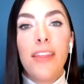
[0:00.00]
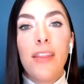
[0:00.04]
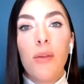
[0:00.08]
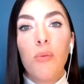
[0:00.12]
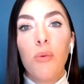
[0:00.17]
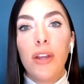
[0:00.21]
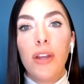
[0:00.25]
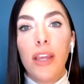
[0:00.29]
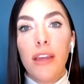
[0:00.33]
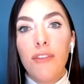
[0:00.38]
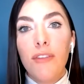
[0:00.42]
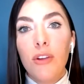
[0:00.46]

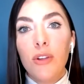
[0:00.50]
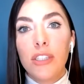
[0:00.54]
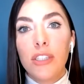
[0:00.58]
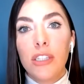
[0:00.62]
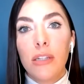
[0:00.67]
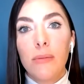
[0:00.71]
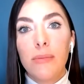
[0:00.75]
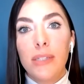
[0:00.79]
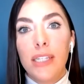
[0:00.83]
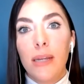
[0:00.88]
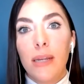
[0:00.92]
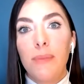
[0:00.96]
and then we'll give you
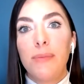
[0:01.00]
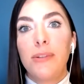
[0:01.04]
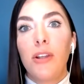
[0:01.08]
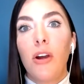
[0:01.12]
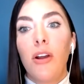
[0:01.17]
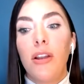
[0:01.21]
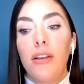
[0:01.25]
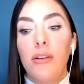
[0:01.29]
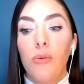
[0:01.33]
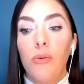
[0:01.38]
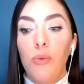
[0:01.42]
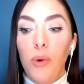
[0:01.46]
some
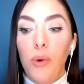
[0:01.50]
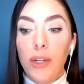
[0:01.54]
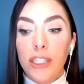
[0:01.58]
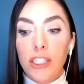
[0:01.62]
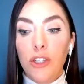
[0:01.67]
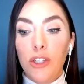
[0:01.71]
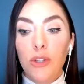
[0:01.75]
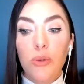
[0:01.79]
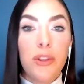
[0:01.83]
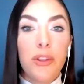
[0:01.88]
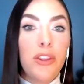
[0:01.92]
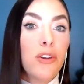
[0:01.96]
tips on
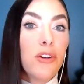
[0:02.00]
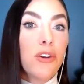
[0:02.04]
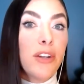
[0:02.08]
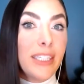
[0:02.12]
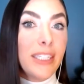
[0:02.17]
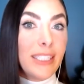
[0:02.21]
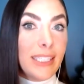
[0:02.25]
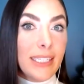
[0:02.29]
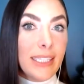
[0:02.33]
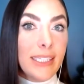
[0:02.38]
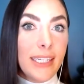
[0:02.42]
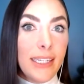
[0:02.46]
what to do with
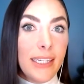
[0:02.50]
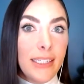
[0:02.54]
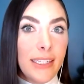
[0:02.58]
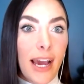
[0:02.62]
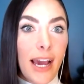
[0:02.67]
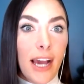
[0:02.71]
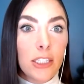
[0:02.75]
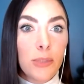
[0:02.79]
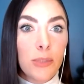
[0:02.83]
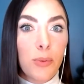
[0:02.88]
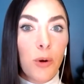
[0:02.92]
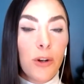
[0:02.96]
your
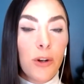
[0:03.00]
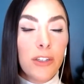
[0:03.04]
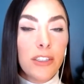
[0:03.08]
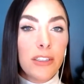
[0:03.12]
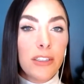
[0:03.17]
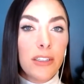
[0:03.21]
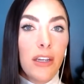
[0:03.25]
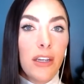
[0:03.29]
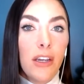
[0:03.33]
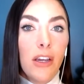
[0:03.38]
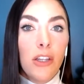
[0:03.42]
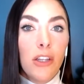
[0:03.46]
existing
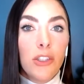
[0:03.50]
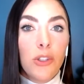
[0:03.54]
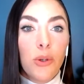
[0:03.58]
dashboards.